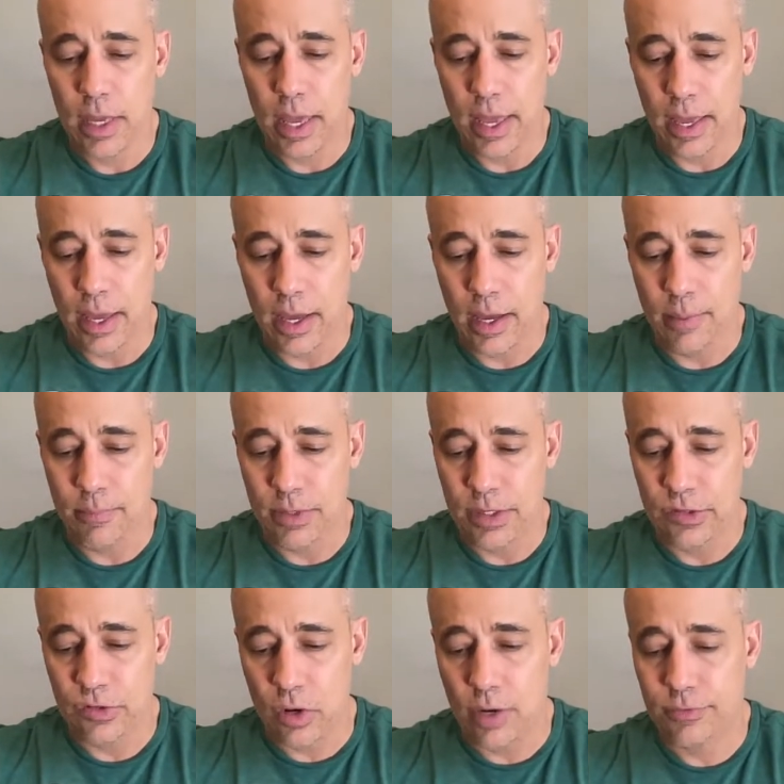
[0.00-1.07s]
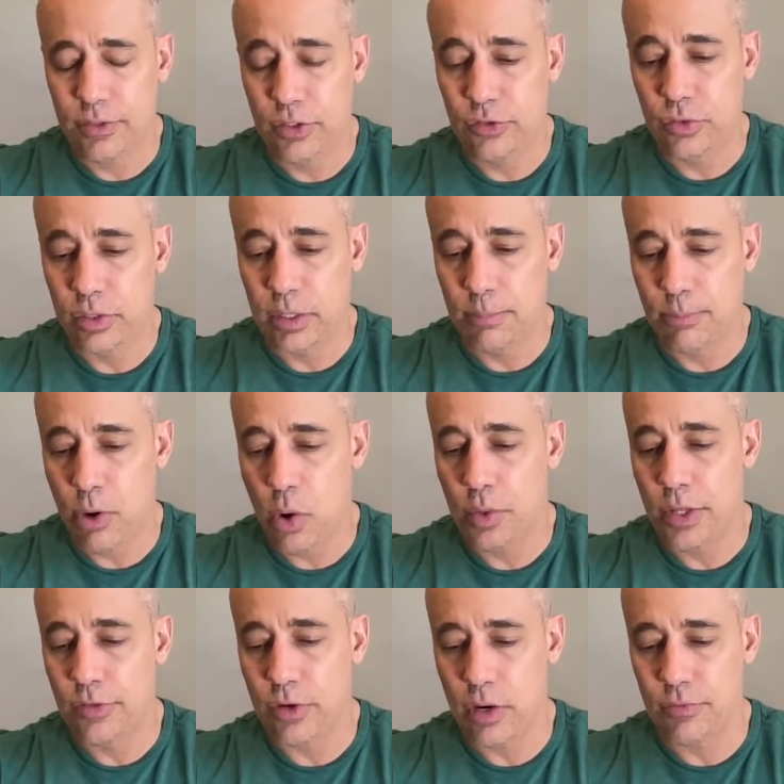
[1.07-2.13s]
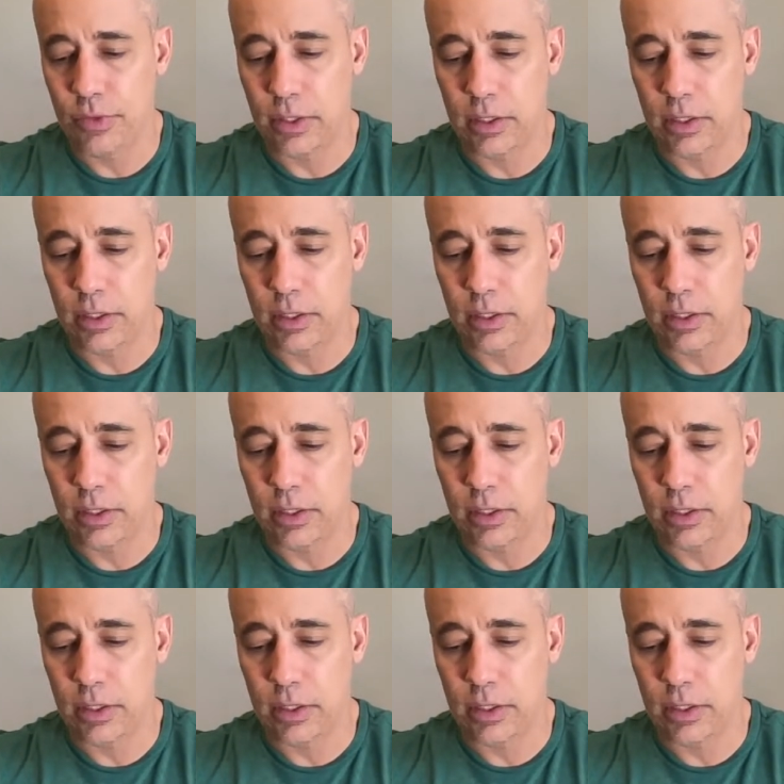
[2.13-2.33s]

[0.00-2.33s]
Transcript: The soft tissue component of the